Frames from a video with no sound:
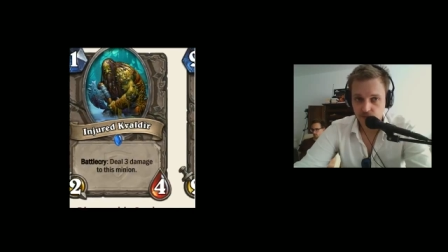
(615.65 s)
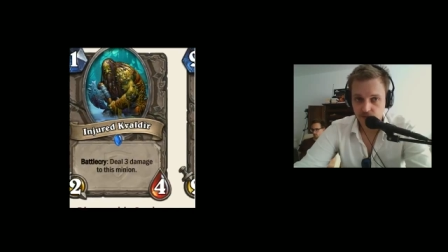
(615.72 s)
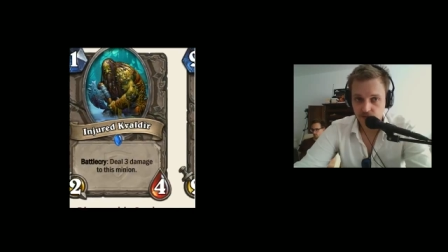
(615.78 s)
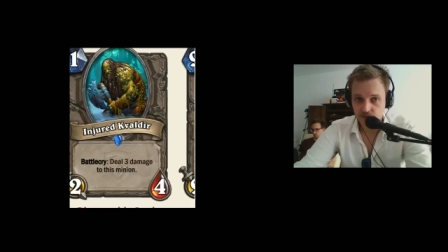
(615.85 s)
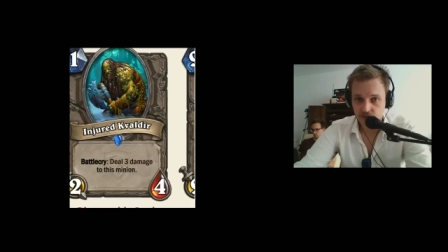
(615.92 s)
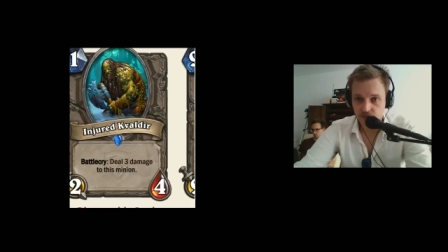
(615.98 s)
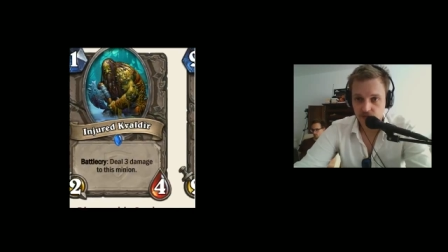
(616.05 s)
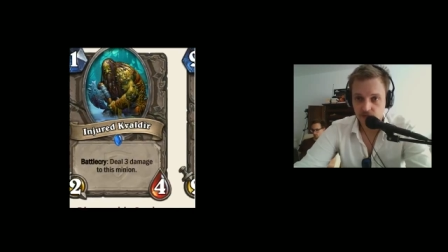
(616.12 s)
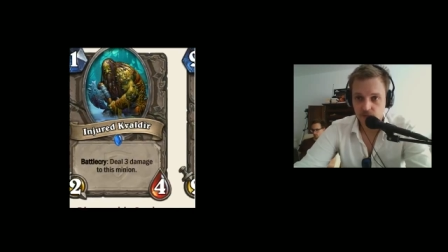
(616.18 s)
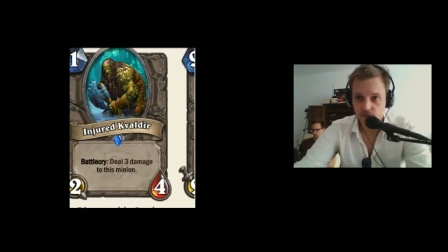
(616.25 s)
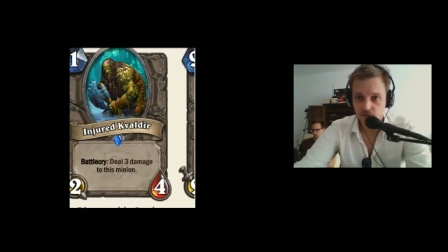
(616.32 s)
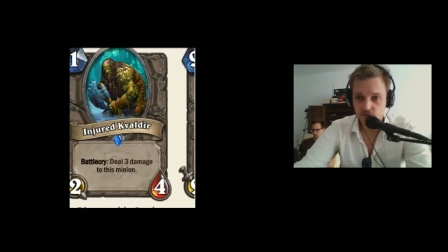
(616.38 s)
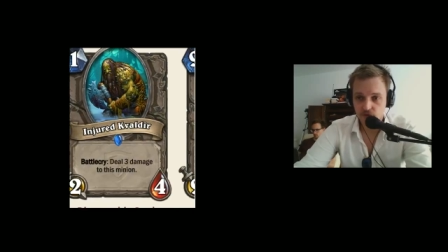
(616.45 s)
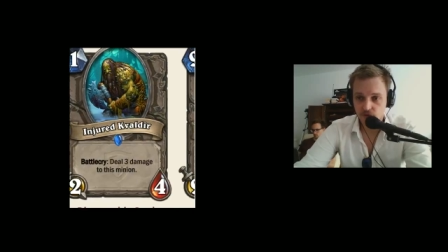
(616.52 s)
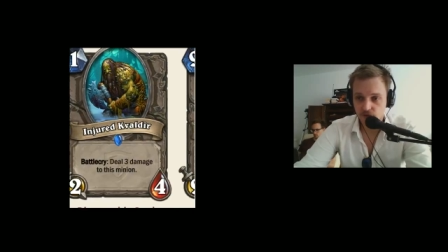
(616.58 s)
where you can
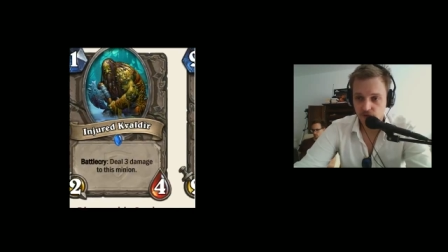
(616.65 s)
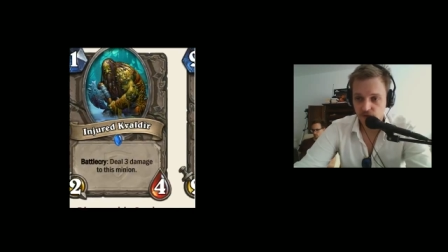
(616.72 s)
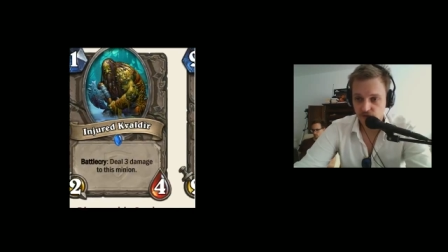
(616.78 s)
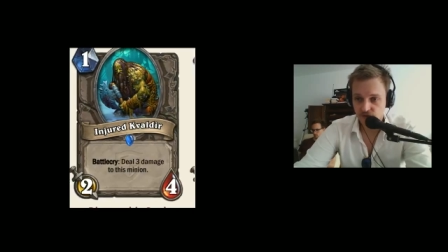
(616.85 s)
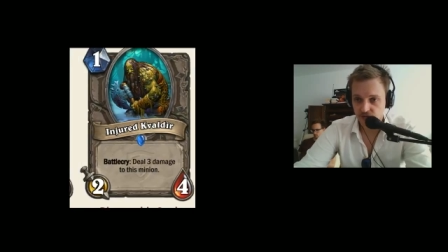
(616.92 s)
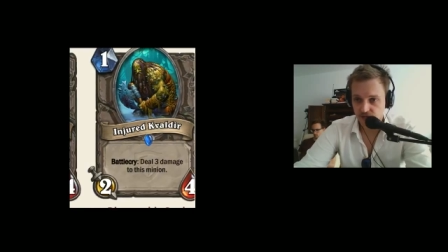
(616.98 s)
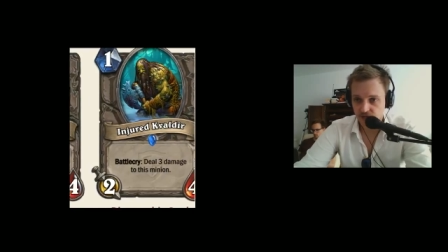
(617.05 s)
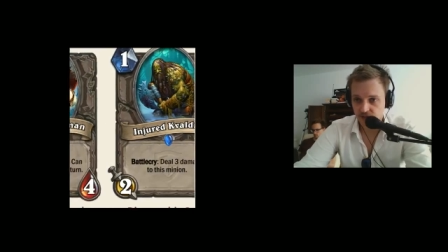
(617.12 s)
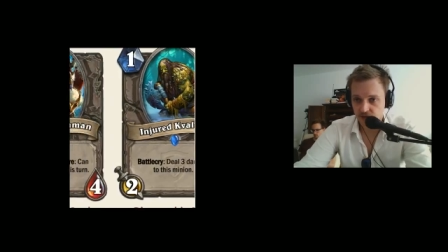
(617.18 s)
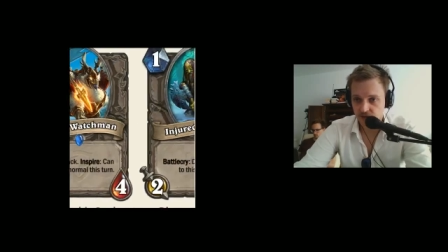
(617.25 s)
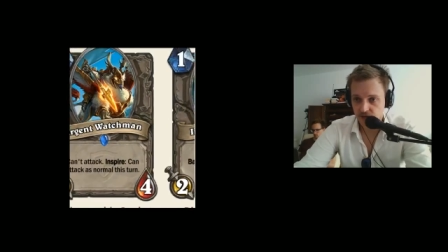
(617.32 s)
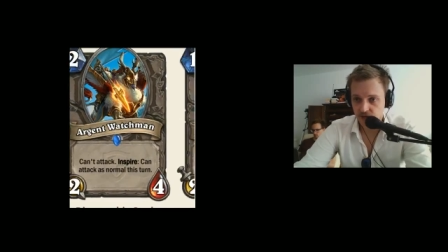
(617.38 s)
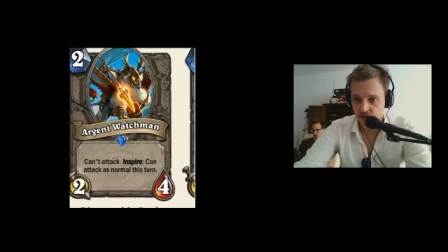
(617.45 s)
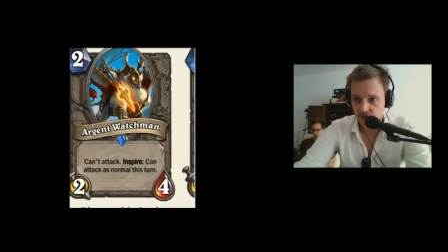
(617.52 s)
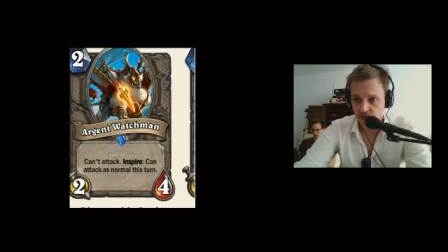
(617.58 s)
abuse the Northshire
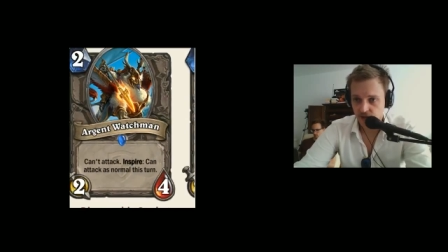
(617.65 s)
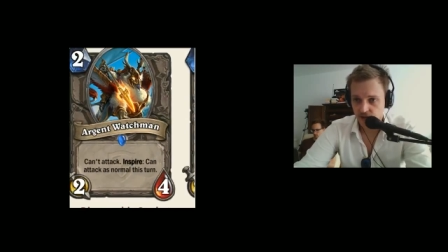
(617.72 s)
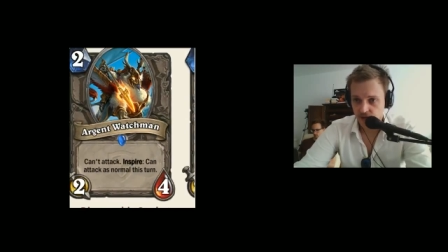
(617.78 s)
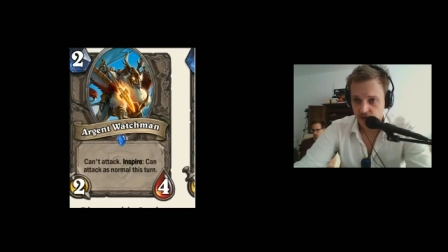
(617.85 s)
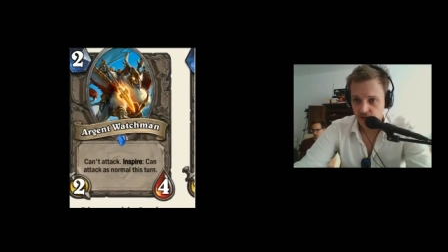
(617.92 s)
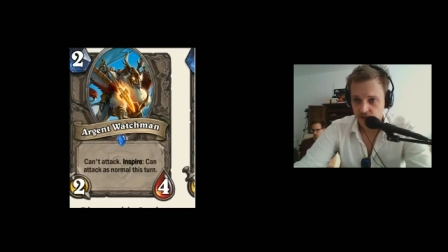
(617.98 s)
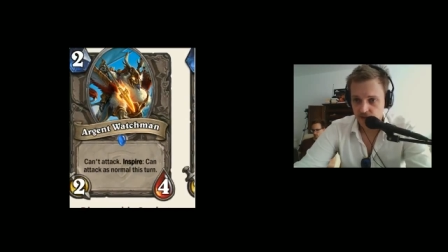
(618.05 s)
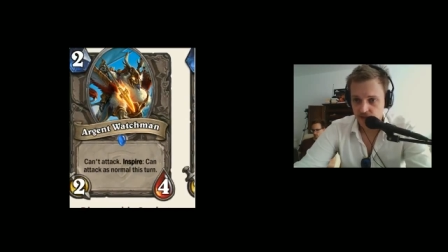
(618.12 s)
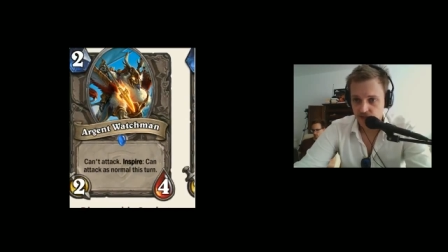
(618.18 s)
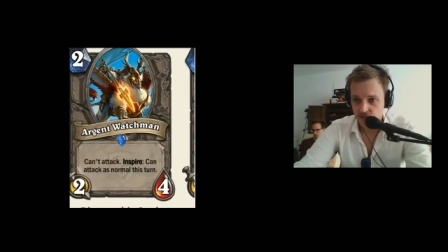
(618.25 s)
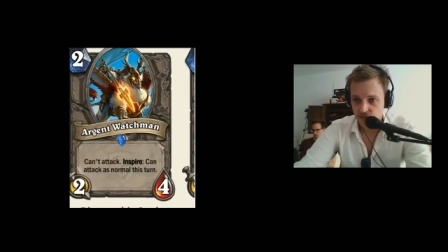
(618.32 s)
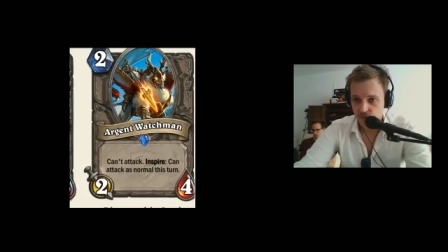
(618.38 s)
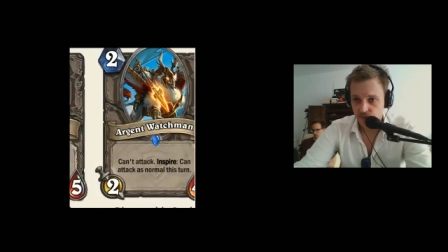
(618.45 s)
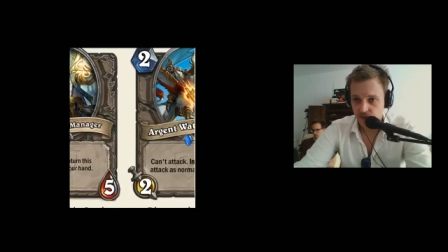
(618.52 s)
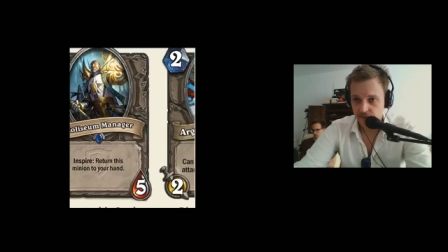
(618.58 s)
Cleric. This
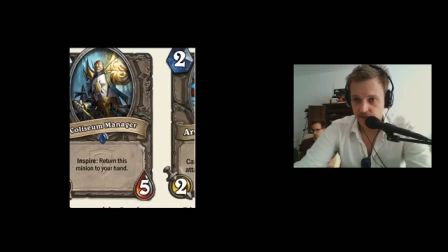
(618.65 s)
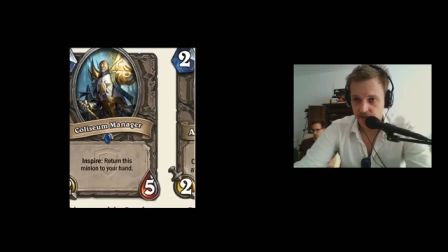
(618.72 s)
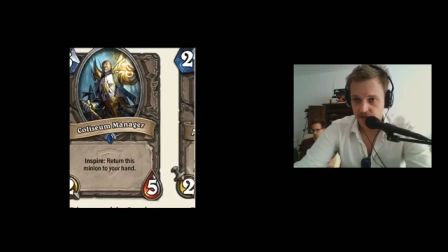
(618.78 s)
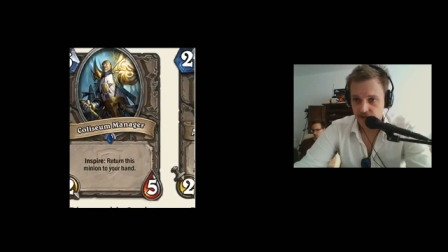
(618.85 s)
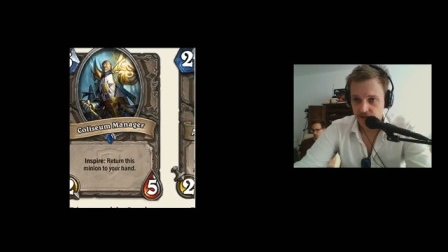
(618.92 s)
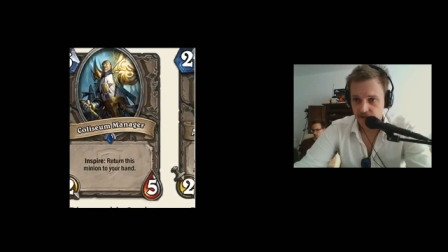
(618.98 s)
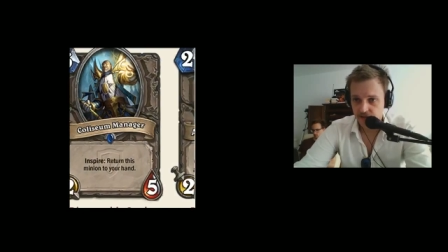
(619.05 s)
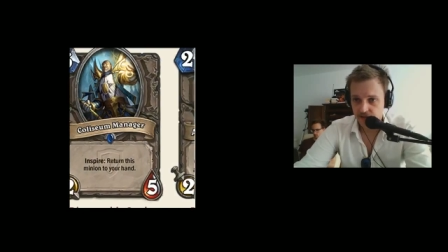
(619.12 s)
is really bad.